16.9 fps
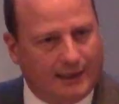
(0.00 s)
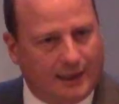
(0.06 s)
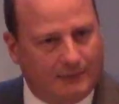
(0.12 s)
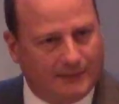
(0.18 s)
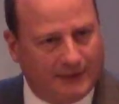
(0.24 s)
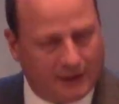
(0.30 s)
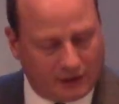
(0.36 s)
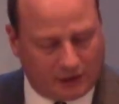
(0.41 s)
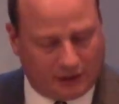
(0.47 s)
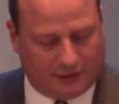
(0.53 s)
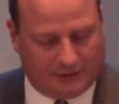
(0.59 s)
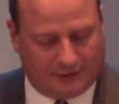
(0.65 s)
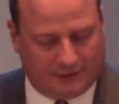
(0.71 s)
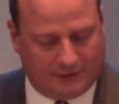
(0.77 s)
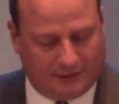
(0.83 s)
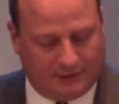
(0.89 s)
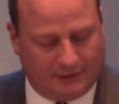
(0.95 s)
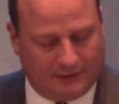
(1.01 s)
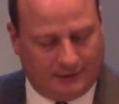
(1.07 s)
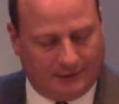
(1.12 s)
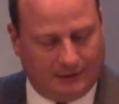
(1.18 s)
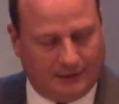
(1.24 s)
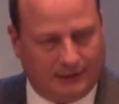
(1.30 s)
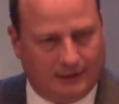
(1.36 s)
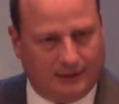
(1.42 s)
omniscience.
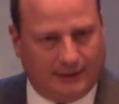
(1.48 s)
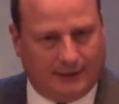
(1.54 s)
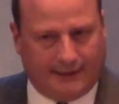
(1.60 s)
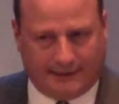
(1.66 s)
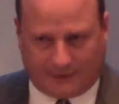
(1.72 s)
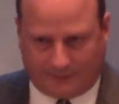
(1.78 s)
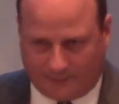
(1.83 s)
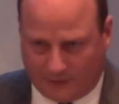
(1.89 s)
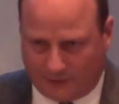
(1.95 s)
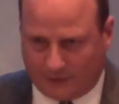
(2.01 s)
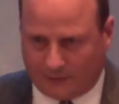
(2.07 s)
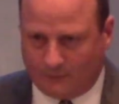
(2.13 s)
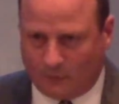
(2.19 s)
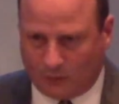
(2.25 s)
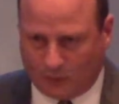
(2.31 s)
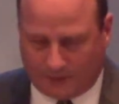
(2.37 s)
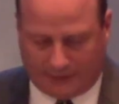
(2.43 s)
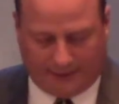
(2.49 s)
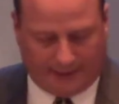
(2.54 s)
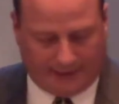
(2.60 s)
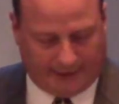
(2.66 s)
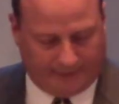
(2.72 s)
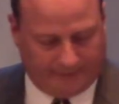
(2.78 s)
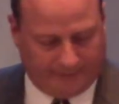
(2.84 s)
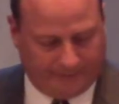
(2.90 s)
And spirit is more than
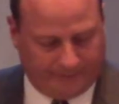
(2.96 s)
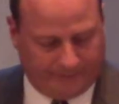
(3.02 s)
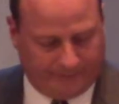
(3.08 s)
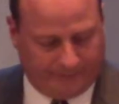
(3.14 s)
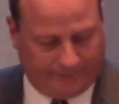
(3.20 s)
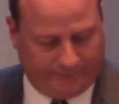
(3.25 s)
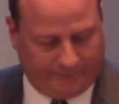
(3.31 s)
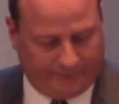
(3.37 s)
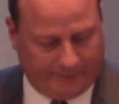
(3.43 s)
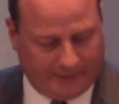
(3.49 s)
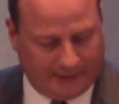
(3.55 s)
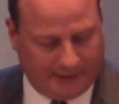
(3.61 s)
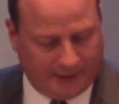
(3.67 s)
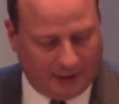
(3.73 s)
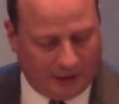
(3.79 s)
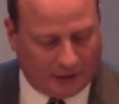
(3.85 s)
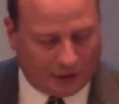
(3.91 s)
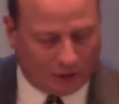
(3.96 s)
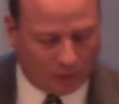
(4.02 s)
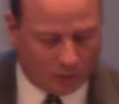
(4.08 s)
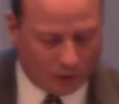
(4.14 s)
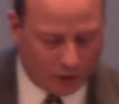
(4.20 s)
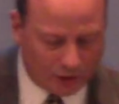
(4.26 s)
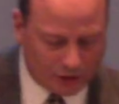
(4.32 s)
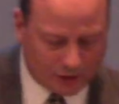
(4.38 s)
that. The
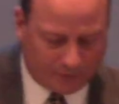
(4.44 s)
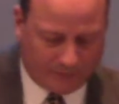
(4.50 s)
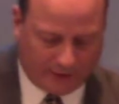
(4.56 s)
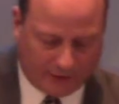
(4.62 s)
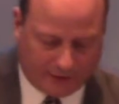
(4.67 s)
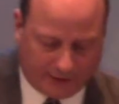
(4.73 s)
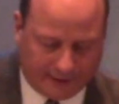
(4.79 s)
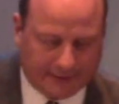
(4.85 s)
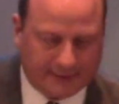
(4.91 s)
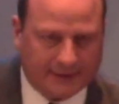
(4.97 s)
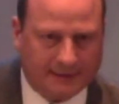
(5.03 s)
word spirit is